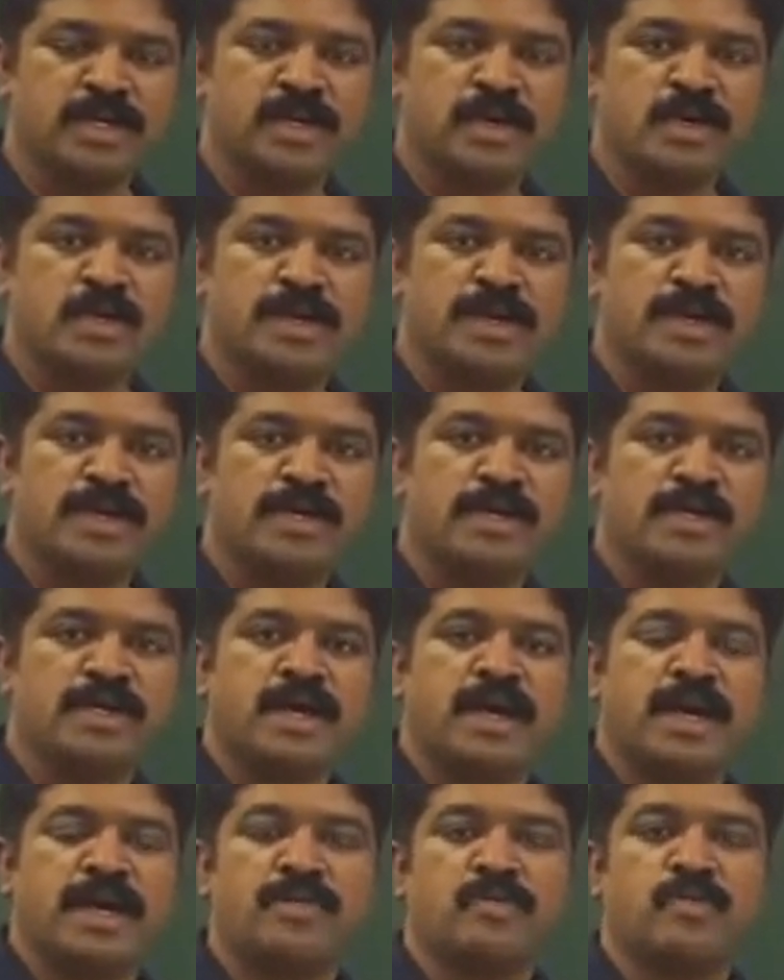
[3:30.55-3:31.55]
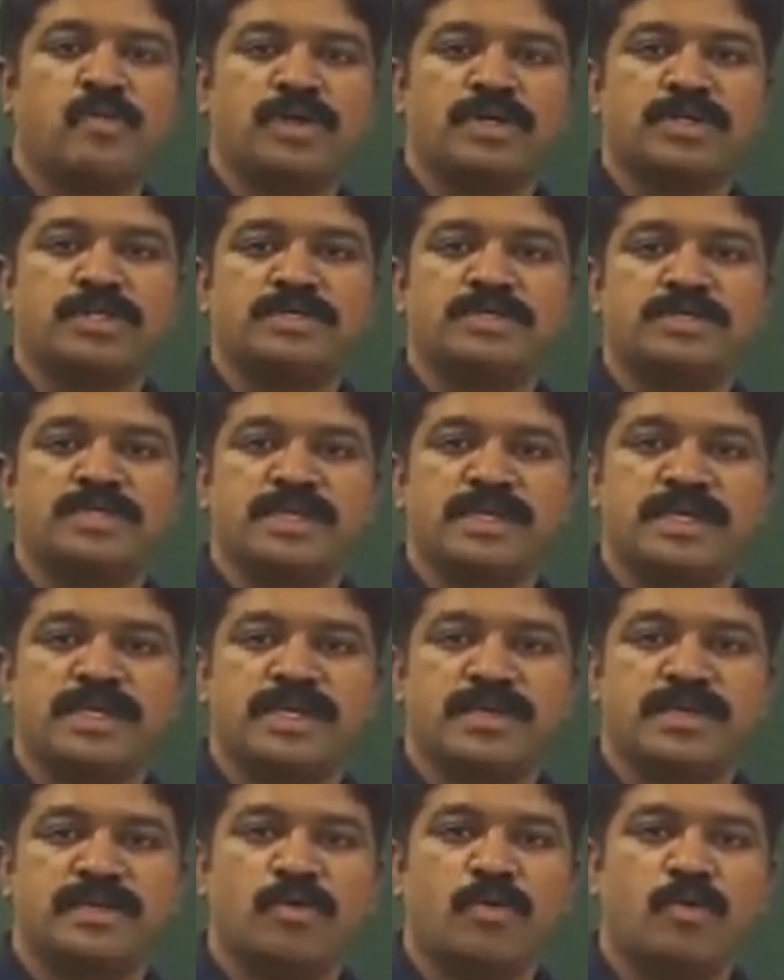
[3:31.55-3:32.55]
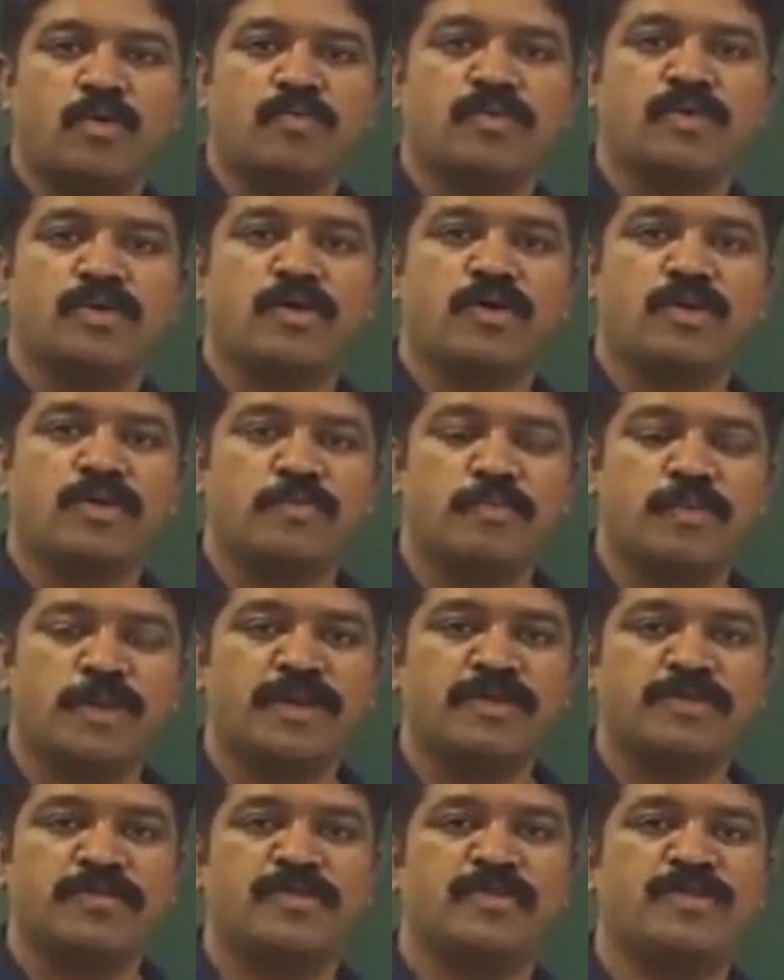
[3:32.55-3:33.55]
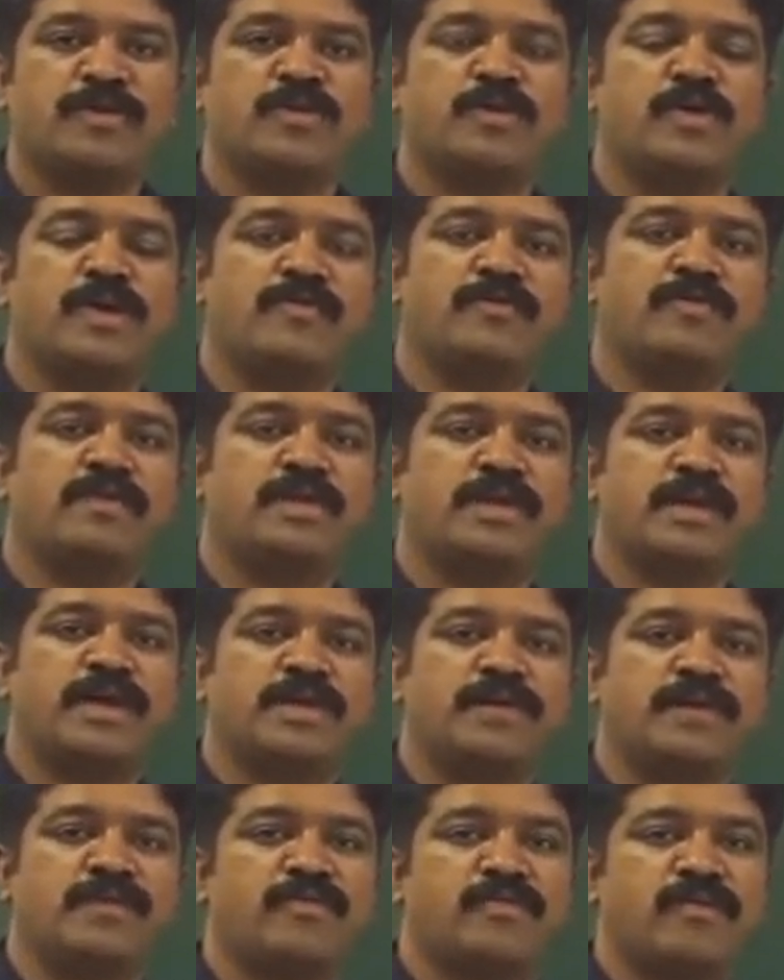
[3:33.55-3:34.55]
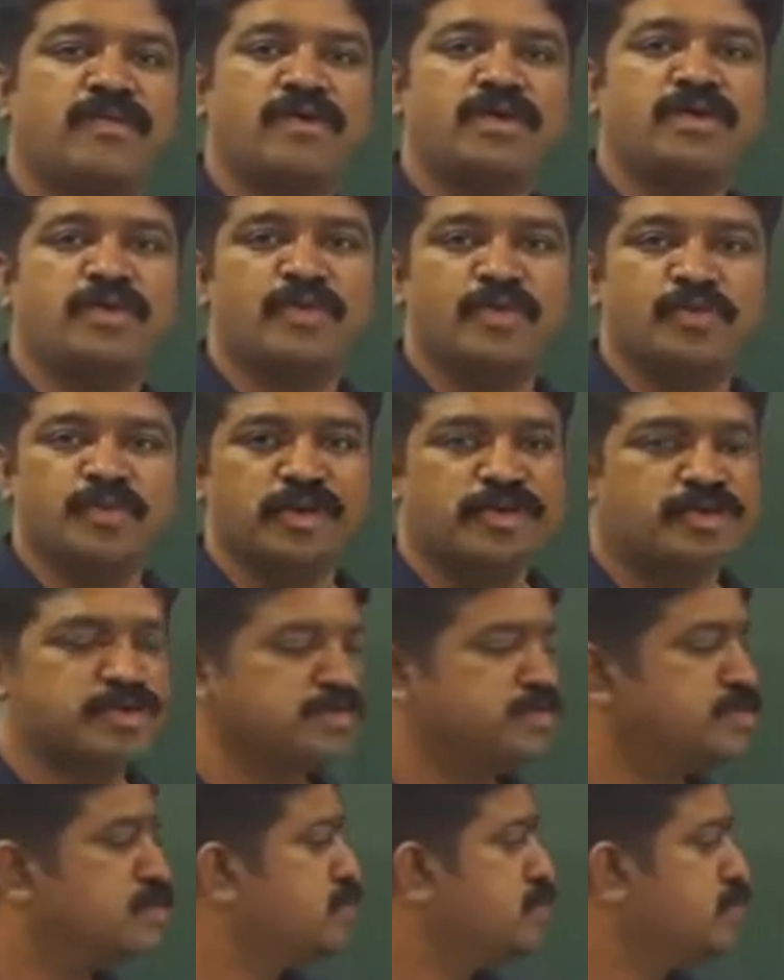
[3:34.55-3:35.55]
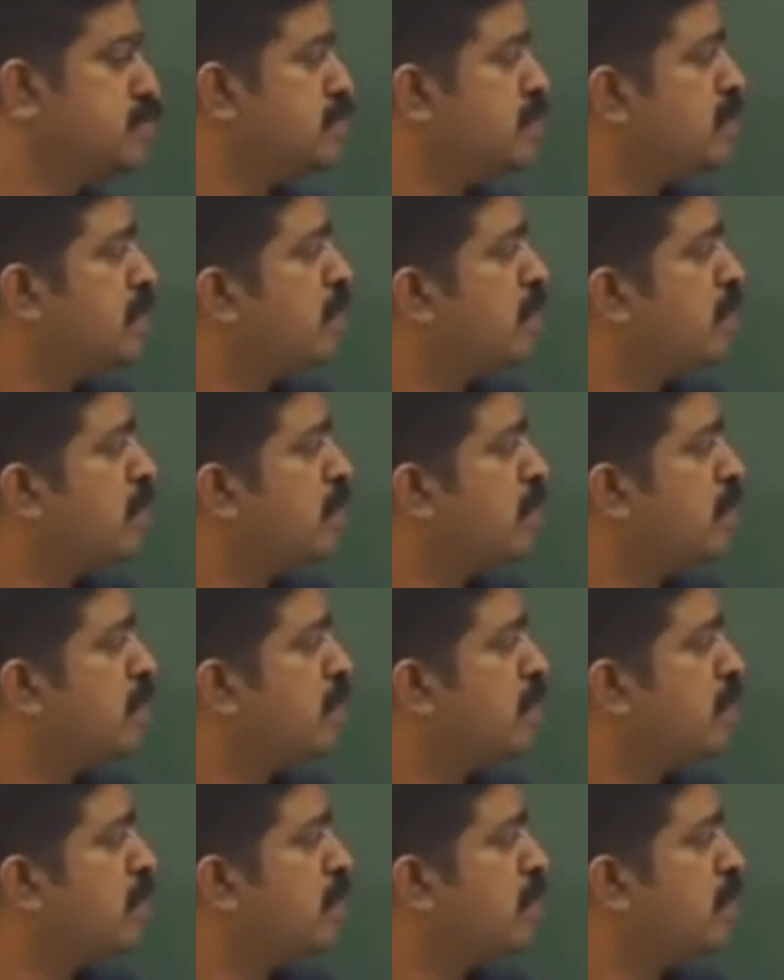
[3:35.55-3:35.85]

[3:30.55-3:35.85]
okay, and what is the overall benefit you have created for human resources.